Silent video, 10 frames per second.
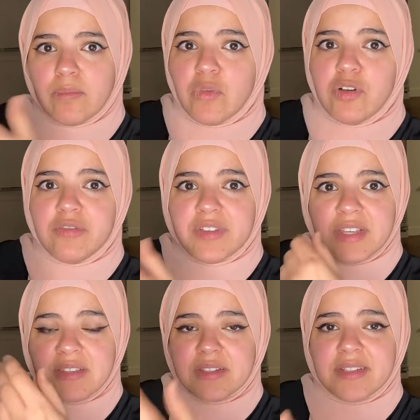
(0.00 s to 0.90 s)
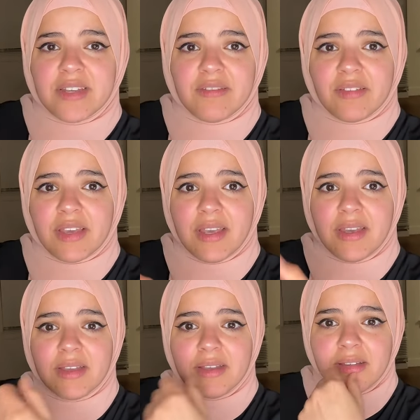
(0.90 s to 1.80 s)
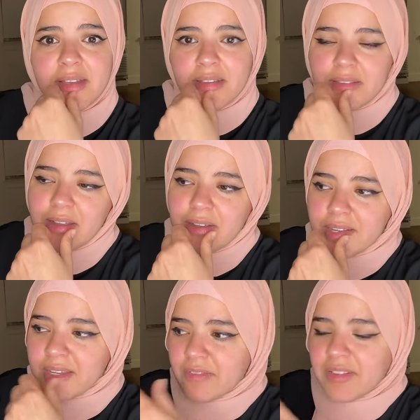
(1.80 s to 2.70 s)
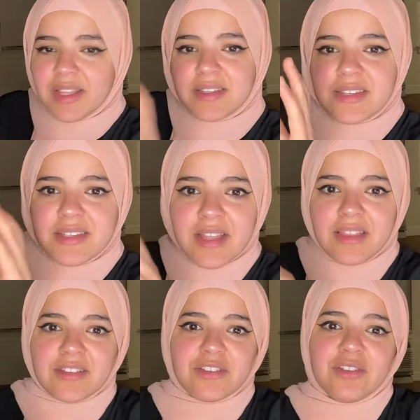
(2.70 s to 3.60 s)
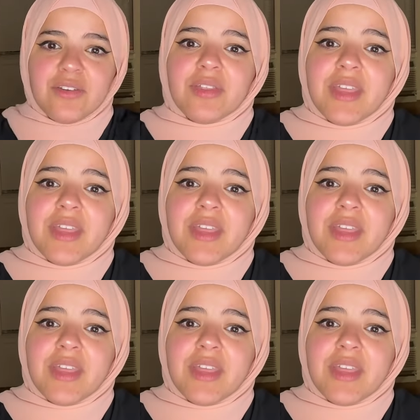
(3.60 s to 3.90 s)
movies and TV. No, you're gonna feel like this is nothing to do.